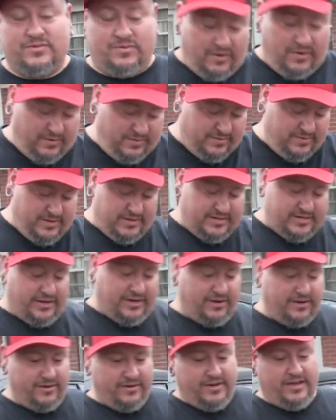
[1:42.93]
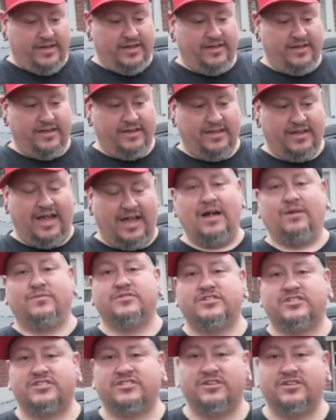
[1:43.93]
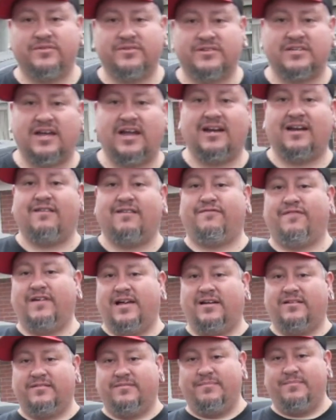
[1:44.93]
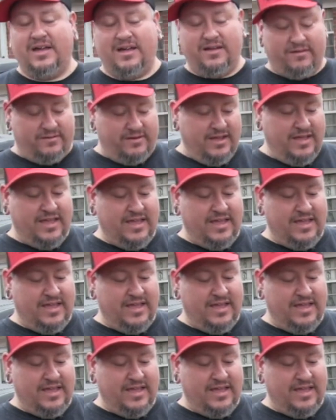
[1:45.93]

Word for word: wrong. So I was just so excited I found a mount.